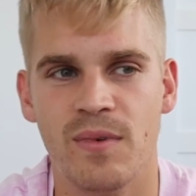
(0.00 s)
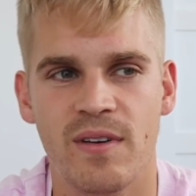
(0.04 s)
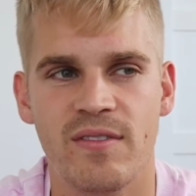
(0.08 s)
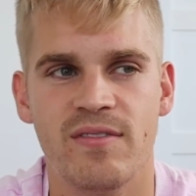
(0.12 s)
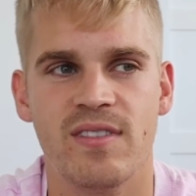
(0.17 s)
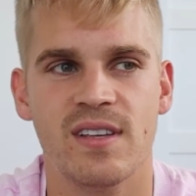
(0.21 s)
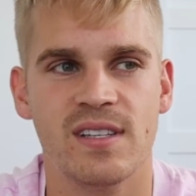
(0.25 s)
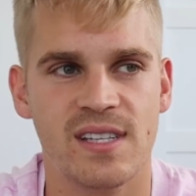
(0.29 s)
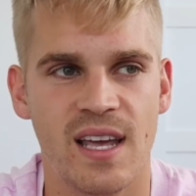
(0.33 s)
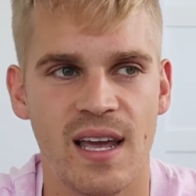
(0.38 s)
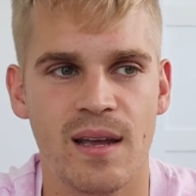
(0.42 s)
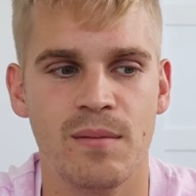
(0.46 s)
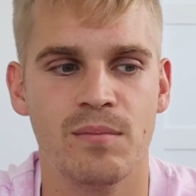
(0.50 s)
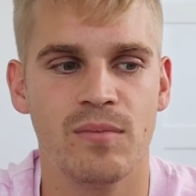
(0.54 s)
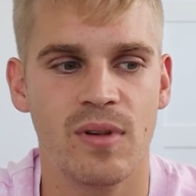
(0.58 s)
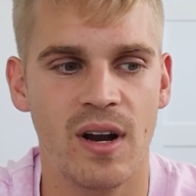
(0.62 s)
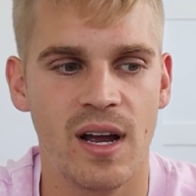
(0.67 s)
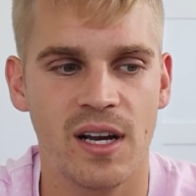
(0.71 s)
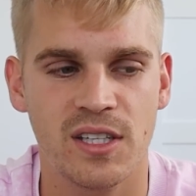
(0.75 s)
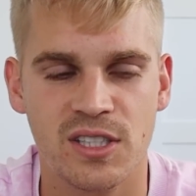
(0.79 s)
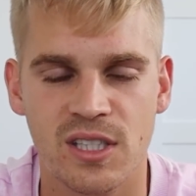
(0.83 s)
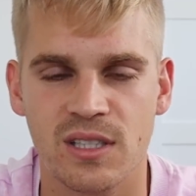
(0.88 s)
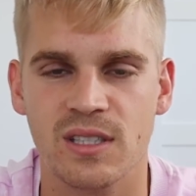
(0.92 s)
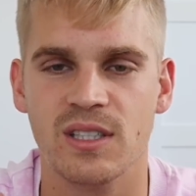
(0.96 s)
with the same
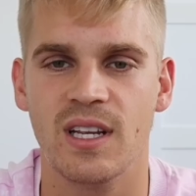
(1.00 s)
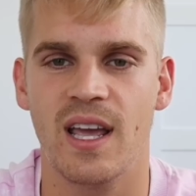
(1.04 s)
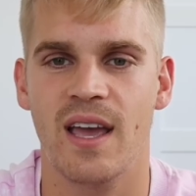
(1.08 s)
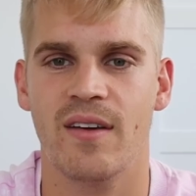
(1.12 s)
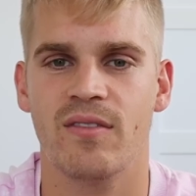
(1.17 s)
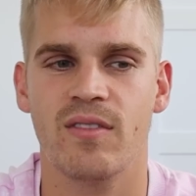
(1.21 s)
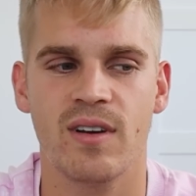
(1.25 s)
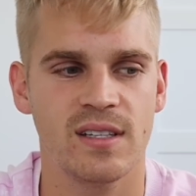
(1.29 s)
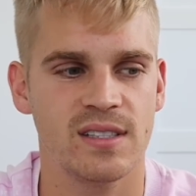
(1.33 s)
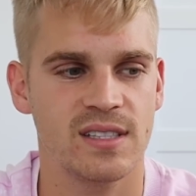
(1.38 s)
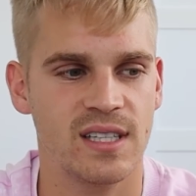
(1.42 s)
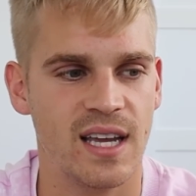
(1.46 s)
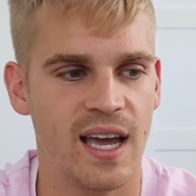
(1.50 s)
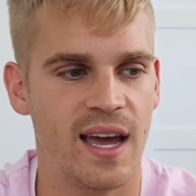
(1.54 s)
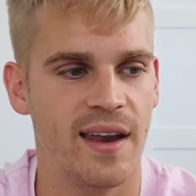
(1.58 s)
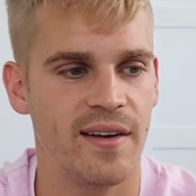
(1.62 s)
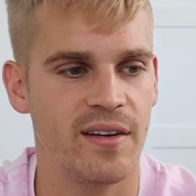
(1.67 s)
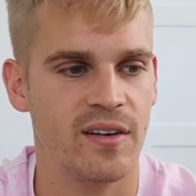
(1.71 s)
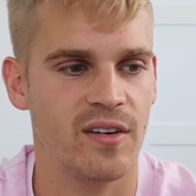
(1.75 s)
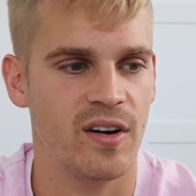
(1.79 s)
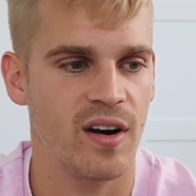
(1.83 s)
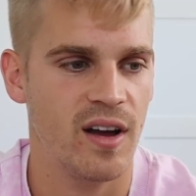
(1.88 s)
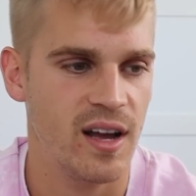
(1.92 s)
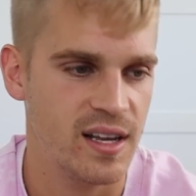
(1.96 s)
brush and everyone's
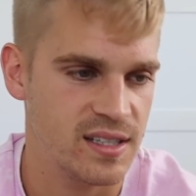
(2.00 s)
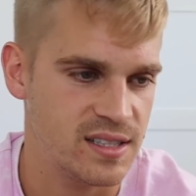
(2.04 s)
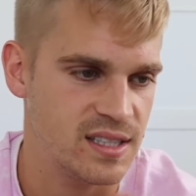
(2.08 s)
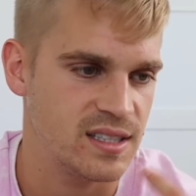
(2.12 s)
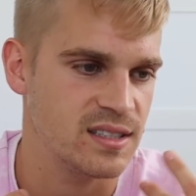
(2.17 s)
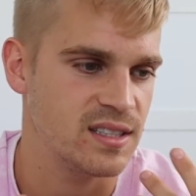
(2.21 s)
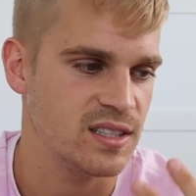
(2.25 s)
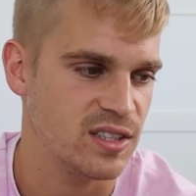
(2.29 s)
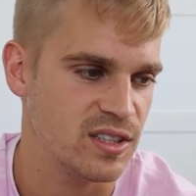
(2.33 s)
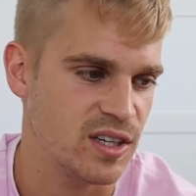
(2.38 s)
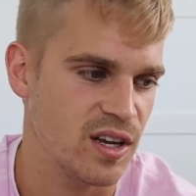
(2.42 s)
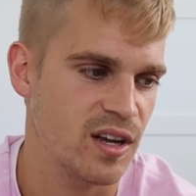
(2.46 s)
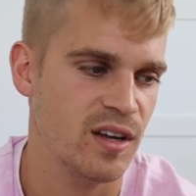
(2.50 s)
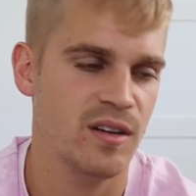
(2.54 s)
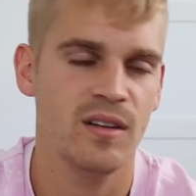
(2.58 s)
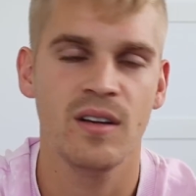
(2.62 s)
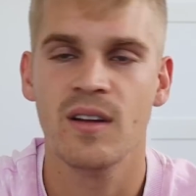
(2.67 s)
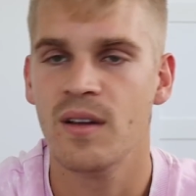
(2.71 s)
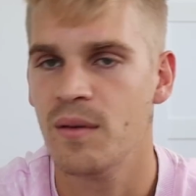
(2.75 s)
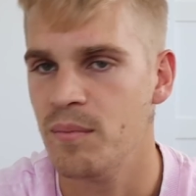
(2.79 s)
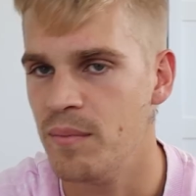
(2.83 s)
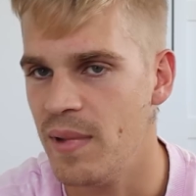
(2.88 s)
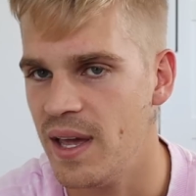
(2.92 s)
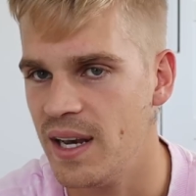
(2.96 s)
categorized into,
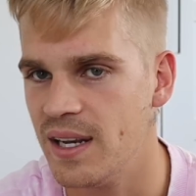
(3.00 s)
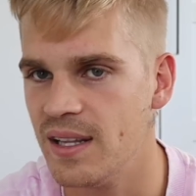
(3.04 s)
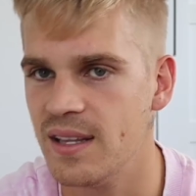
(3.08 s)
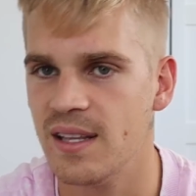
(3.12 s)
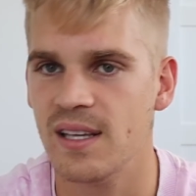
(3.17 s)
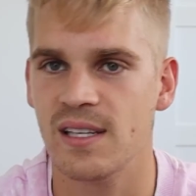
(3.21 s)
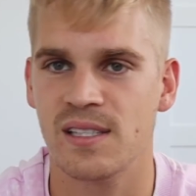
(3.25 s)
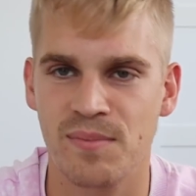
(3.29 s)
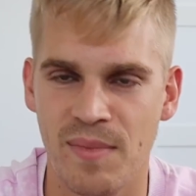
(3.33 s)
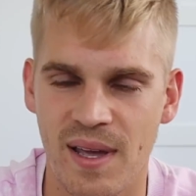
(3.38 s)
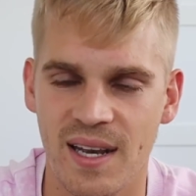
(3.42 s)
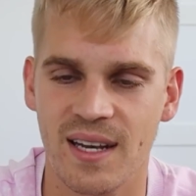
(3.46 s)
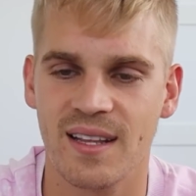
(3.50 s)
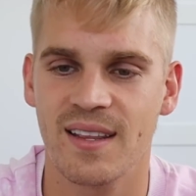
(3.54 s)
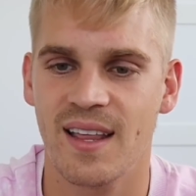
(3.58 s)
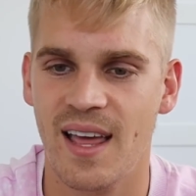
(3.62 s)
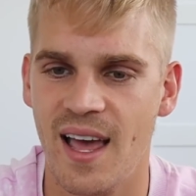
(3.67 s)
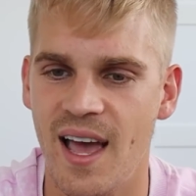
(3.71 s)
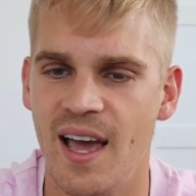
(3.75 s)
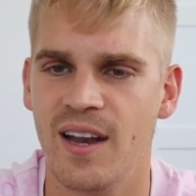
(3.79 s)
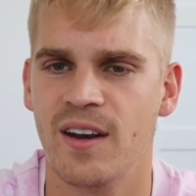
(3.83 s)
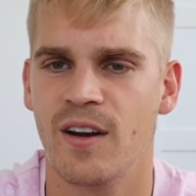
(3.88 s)
men are this, men are that.